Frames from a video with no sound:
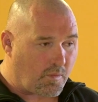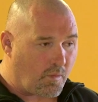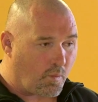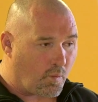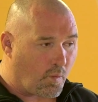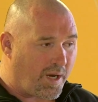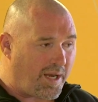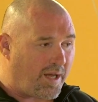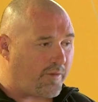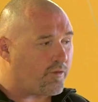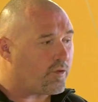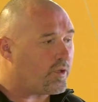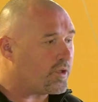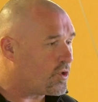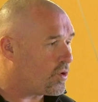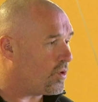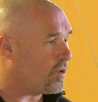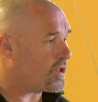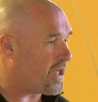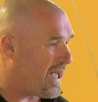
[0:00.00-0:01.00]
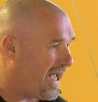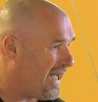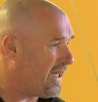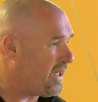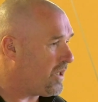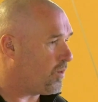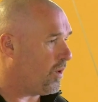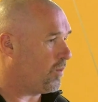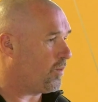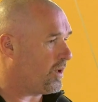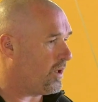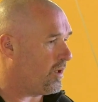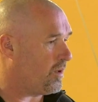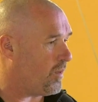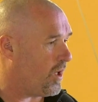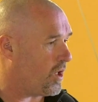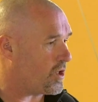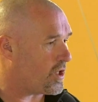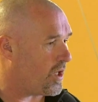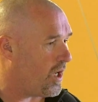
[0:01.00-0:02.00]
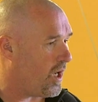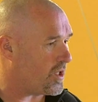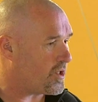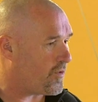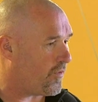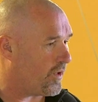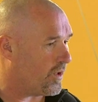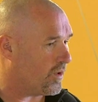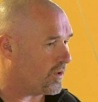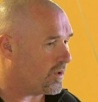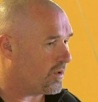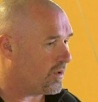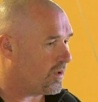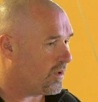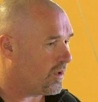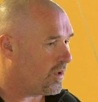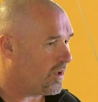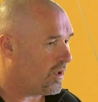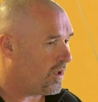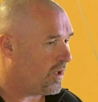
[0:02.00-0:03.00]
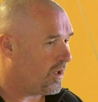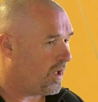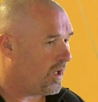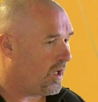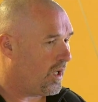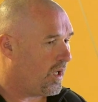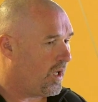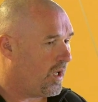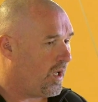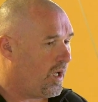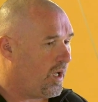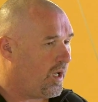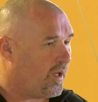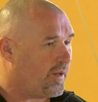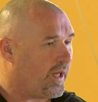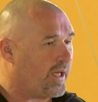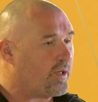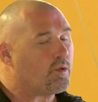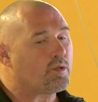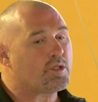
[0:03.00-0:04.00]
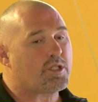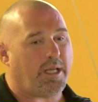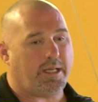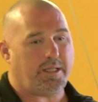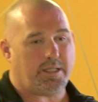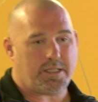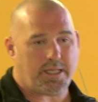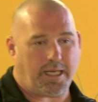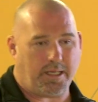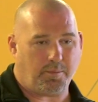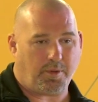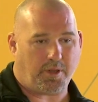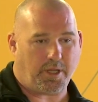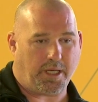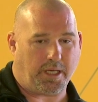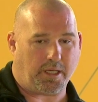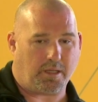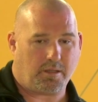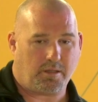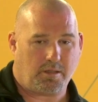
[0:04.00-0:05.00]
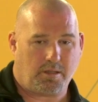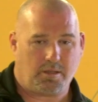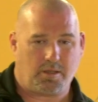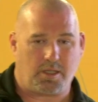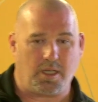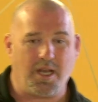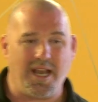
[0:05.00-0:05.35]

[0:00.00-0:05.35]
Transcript: whenever I talk to anyone within the martial arts field, they all say the same thing. The